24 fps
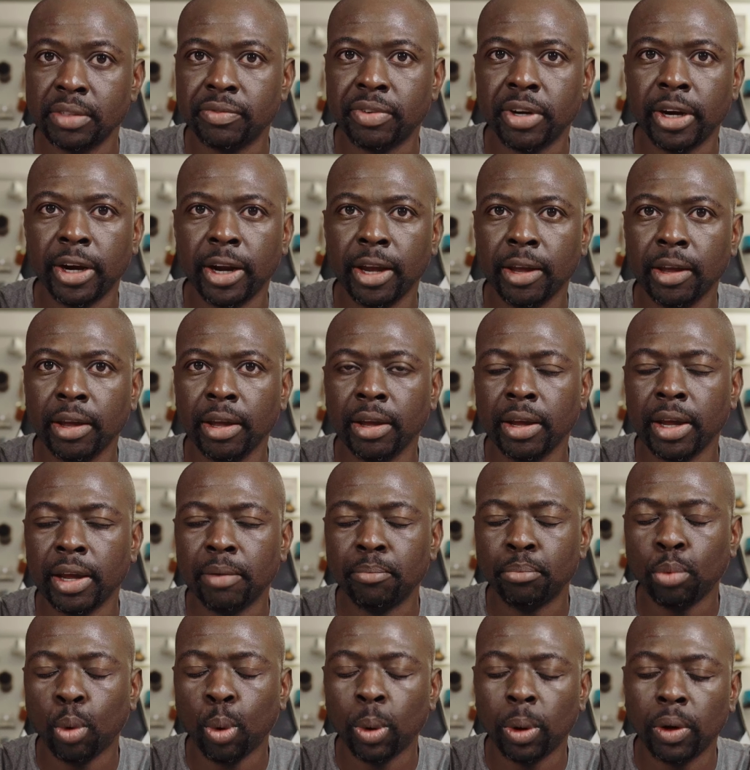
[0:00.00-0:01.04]
a very
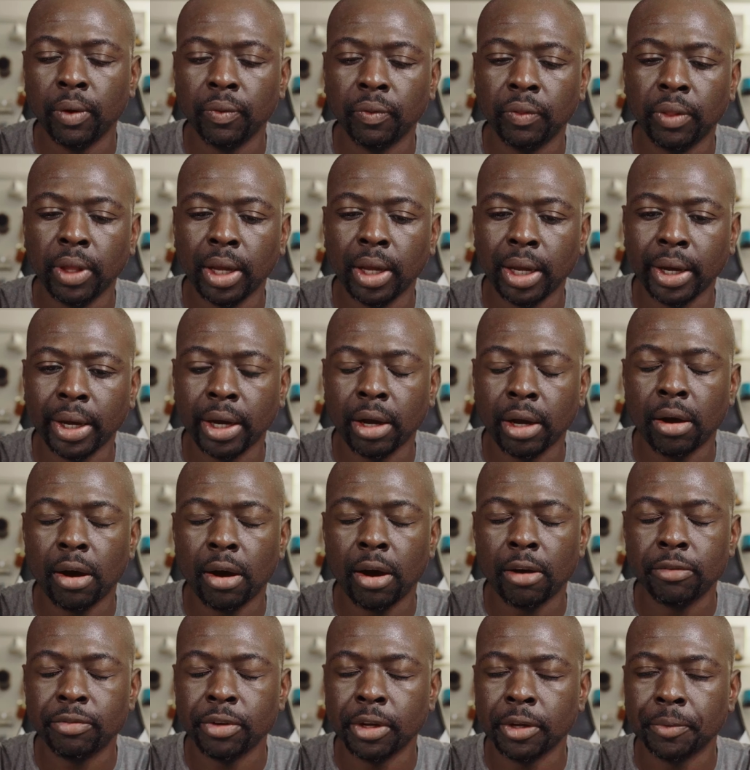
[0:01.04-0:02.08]
important thing in
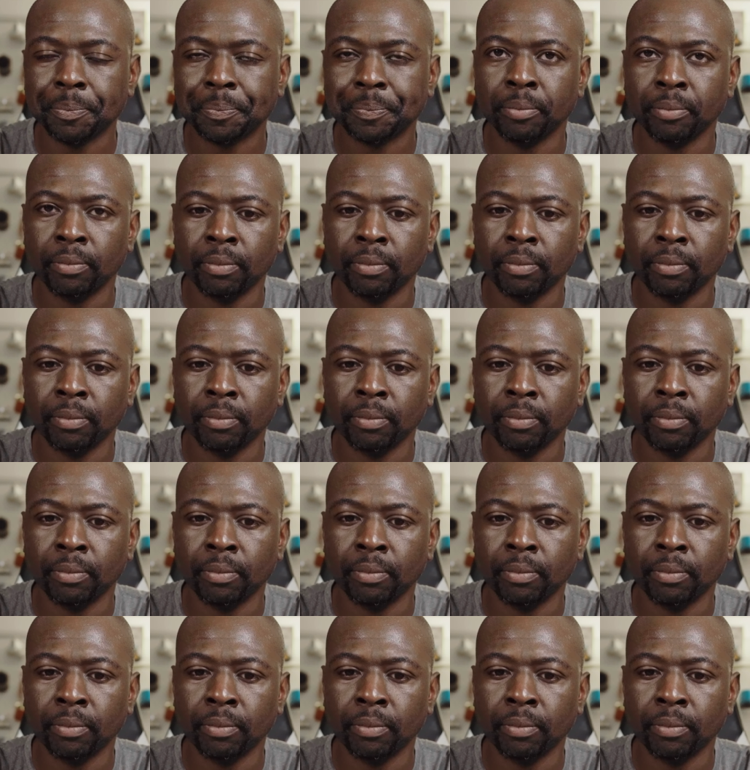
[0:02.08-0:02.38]
coffee.